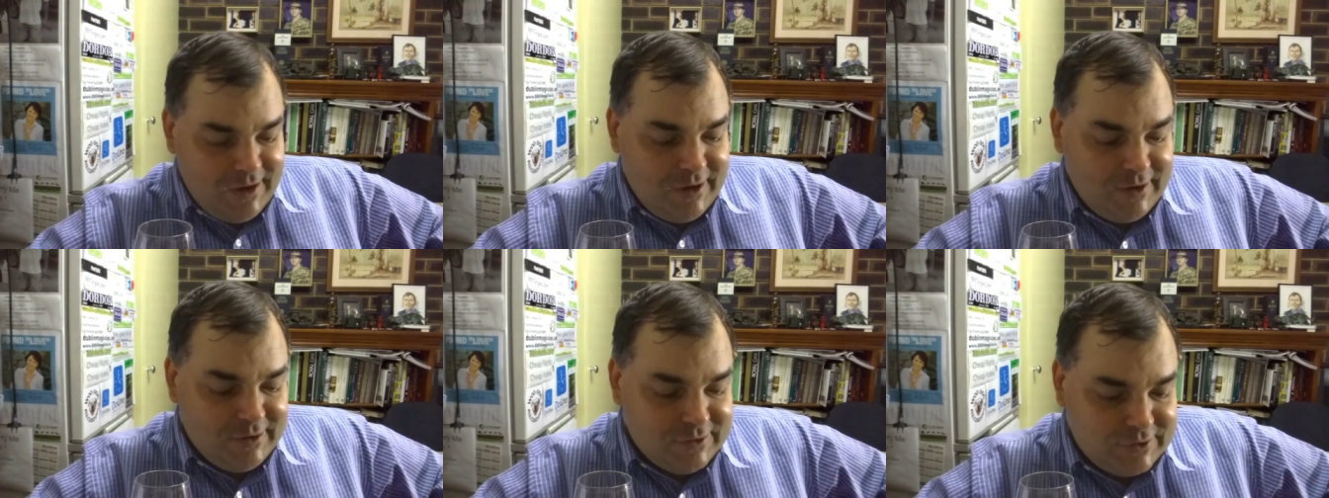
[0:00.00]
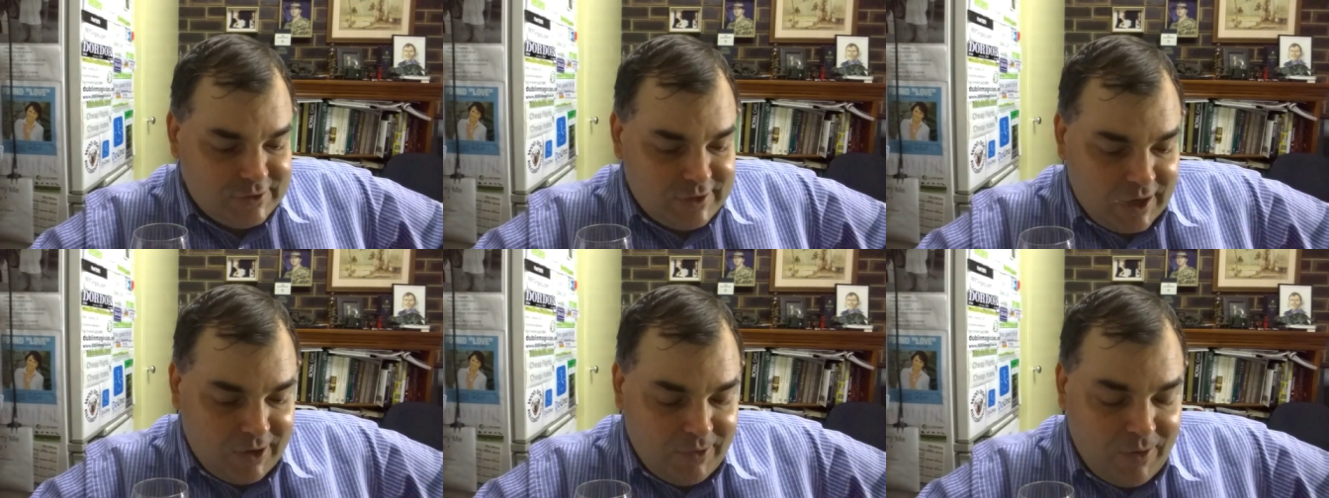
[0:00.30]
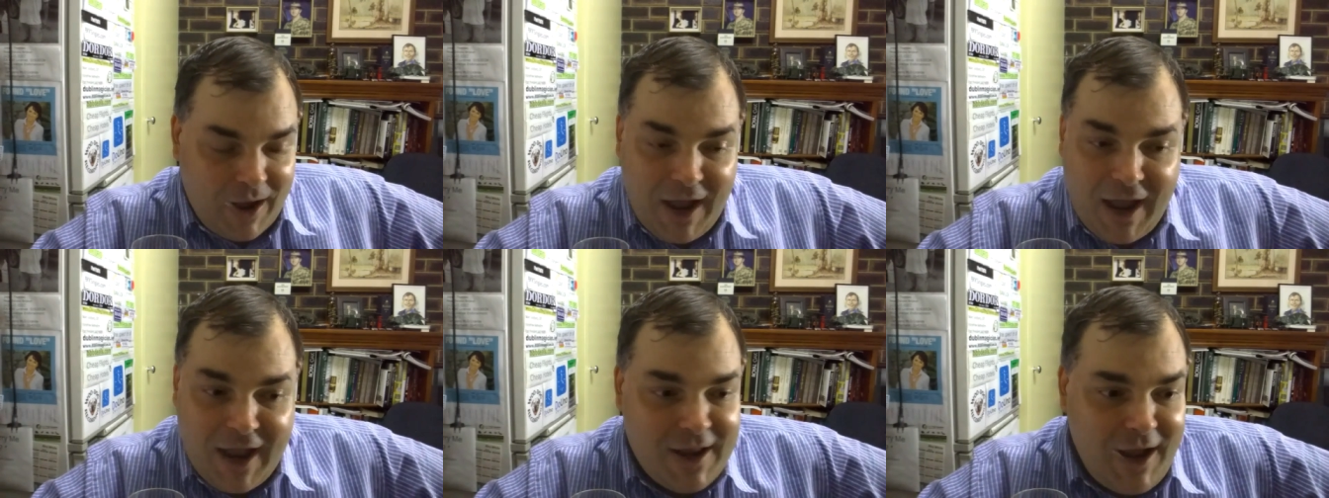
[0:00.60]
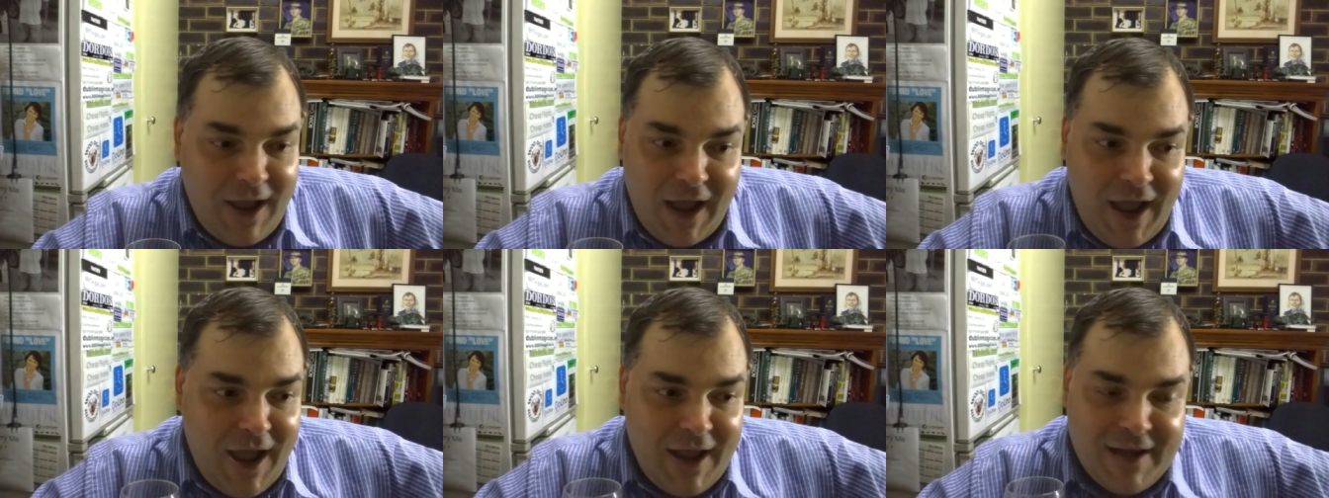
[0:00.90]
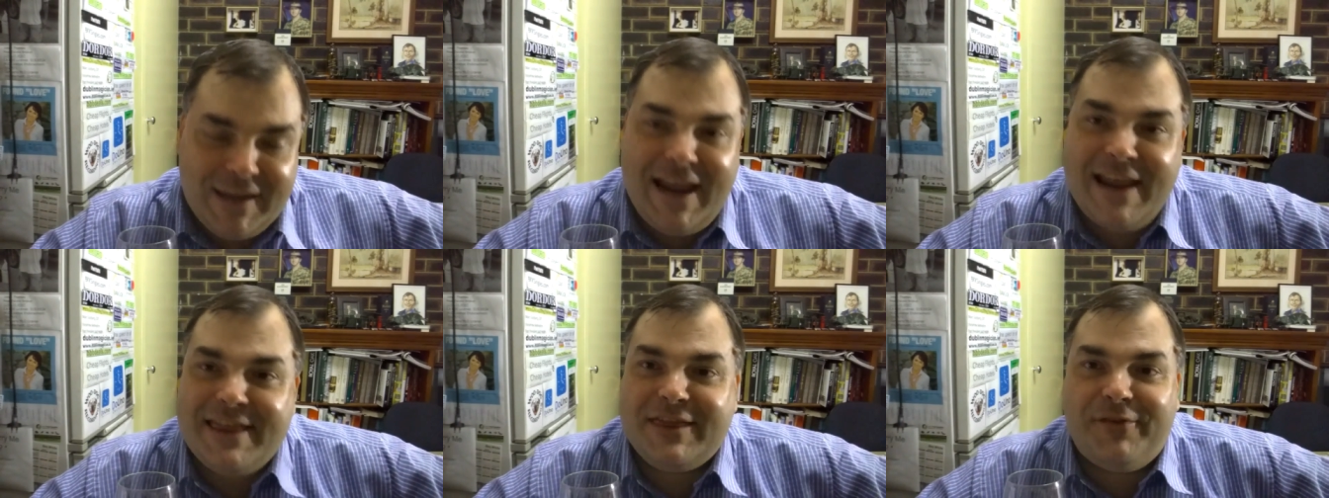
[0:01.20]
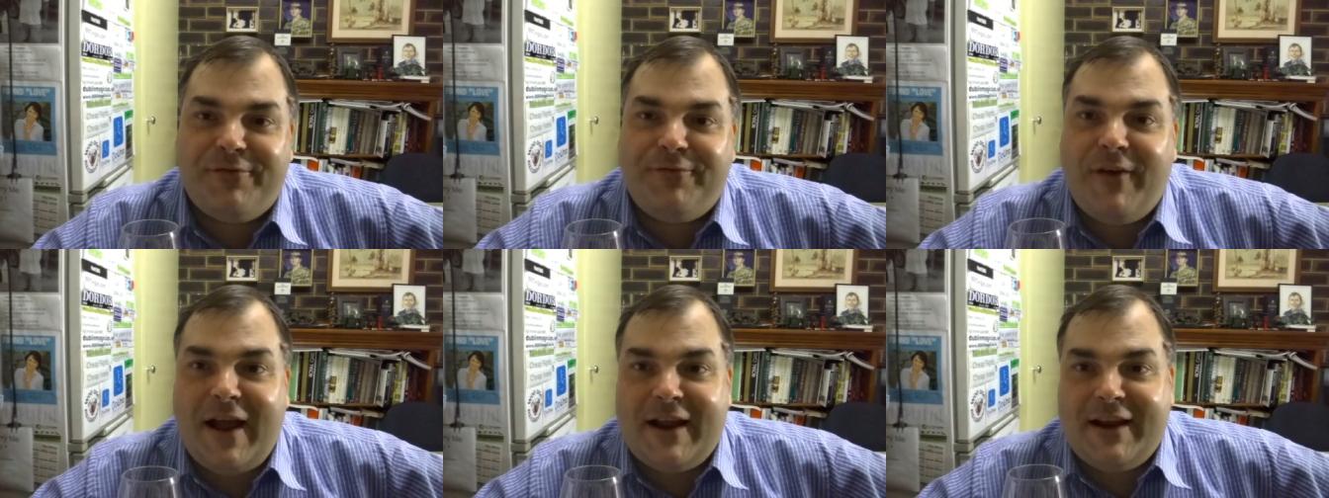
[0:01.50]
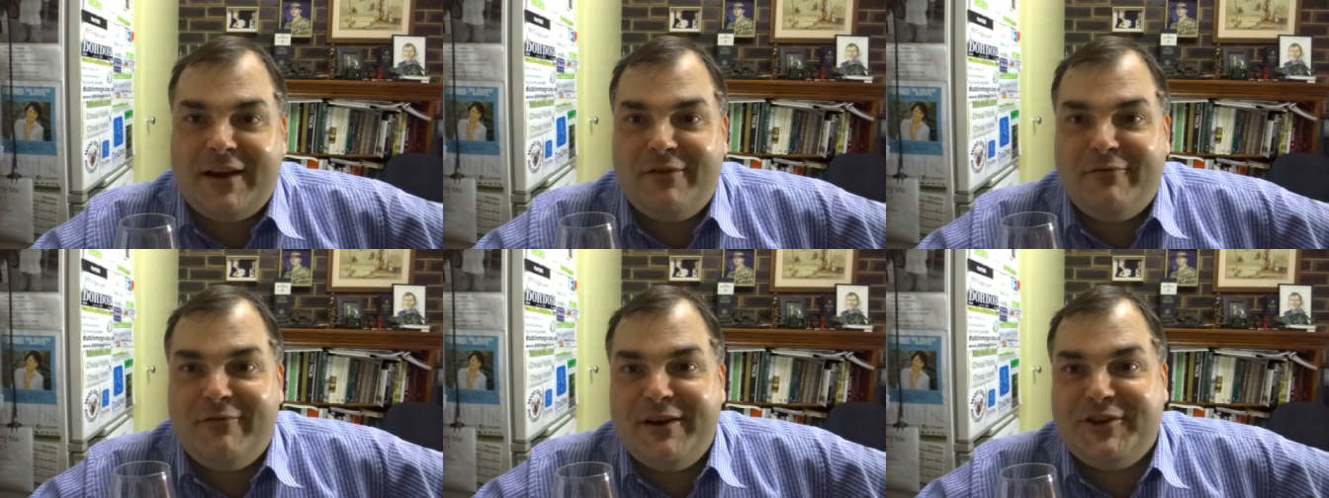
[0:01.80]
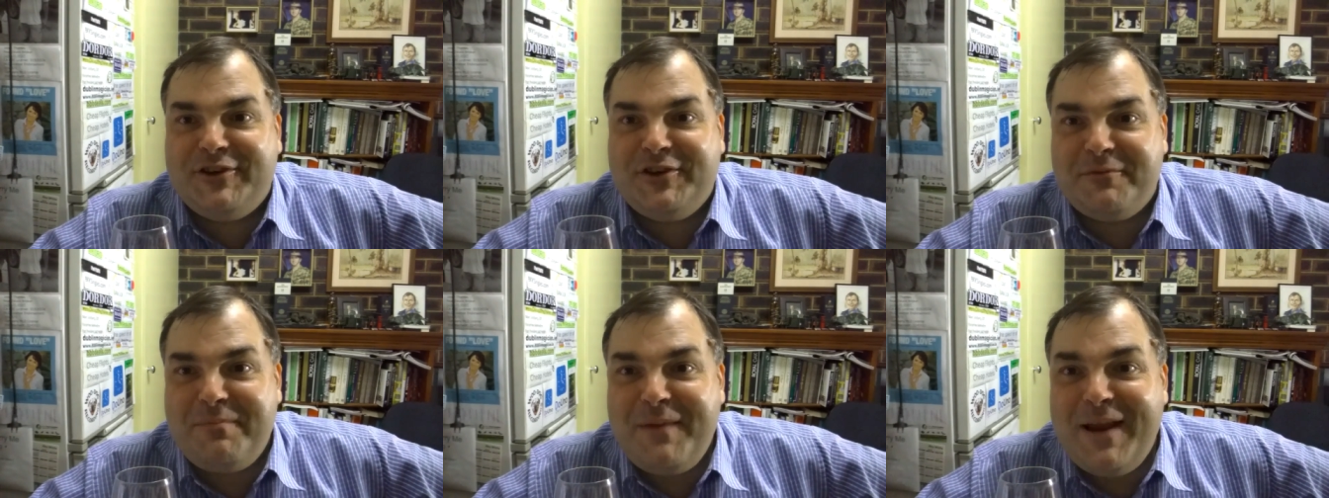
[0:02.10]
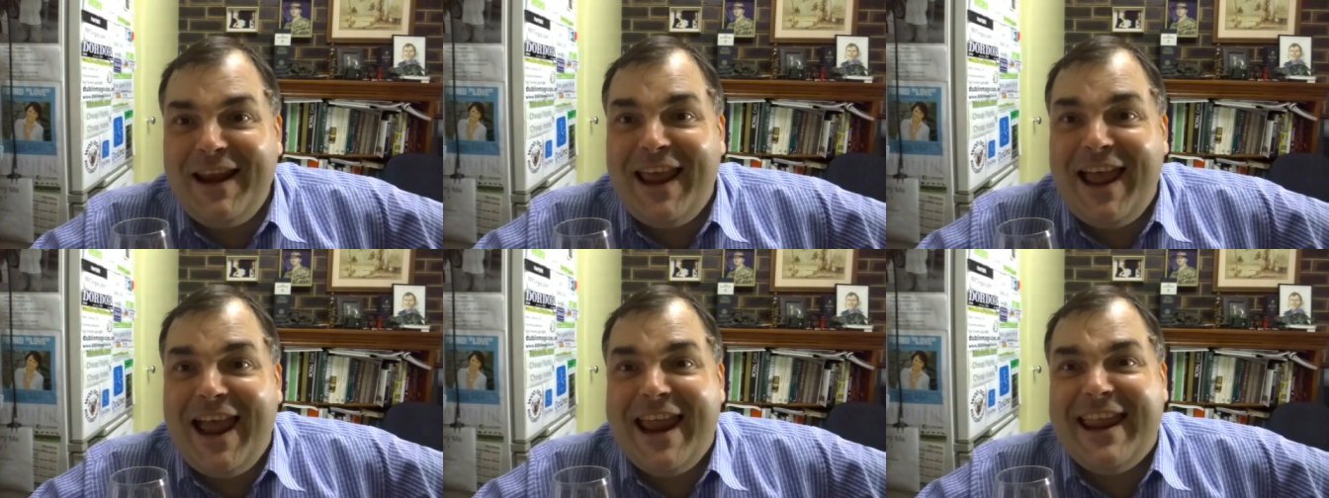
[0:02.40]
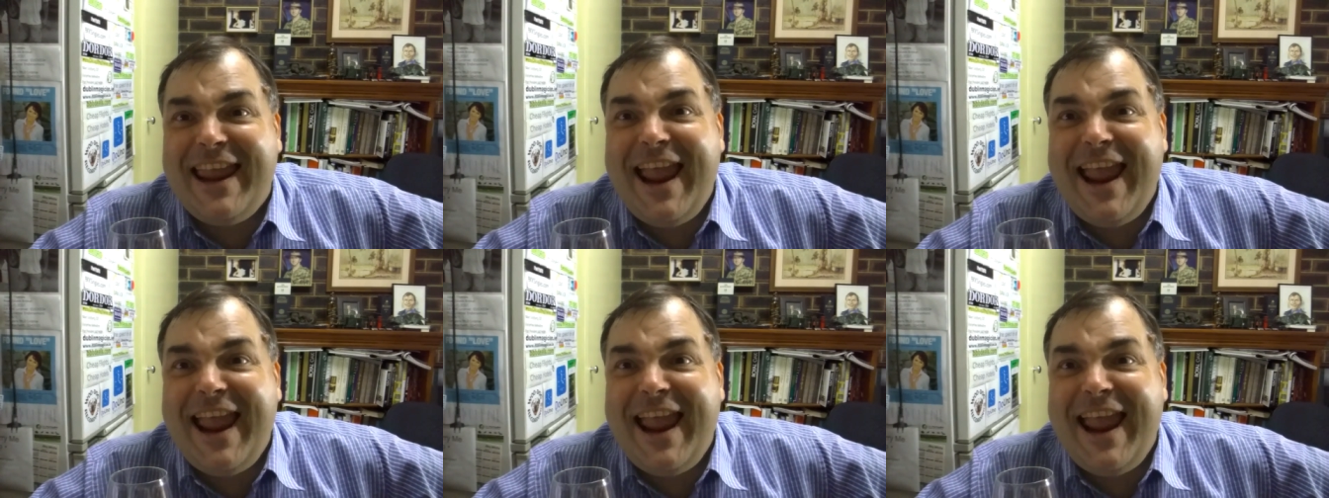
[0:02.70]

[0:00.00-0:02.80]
So I'd get the fucking Richard Mille.